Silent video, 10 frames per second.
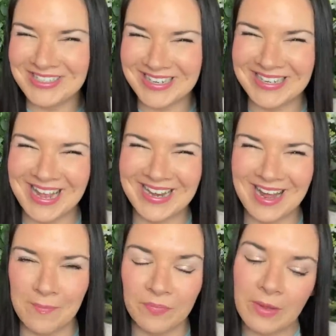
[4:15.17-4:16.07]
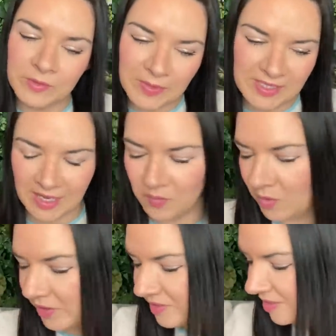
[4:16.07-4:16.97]
And then that was my second
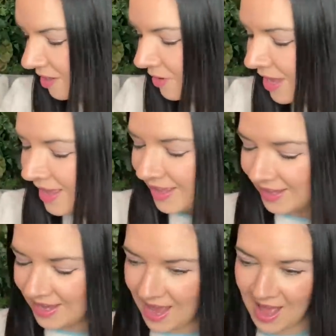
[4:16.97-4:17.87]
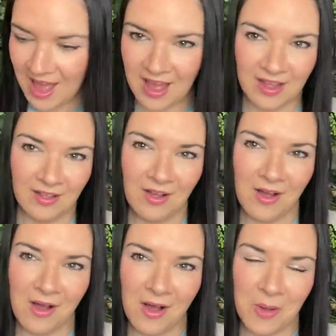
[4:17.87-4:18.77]
one. So yeah,
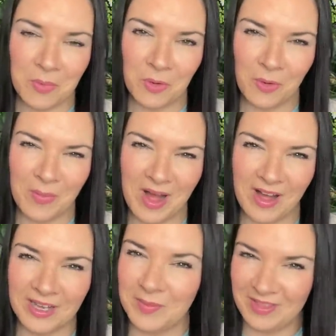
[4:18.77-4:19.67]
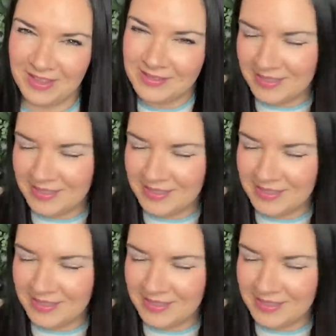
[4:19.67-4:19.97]
oh, poor mug. But these